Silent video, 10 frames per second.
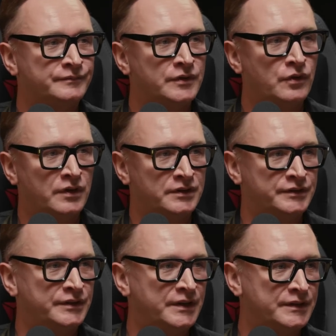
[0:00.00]

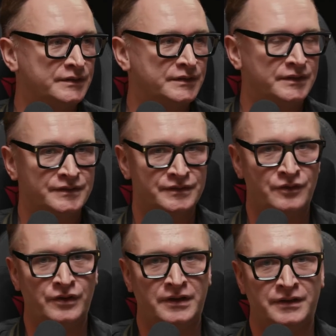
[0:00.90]
locally, and this
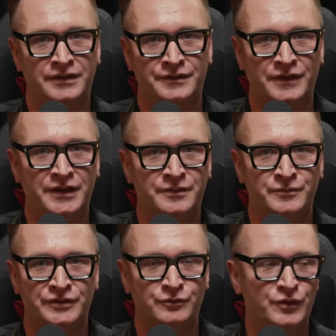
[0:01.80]
local
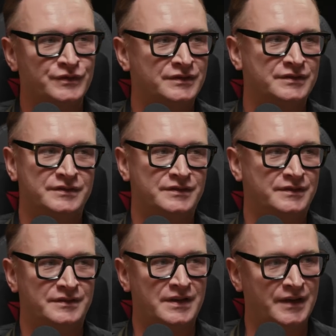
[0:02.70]
environment wasn't
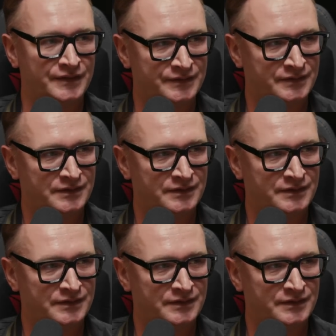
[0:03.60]
nice.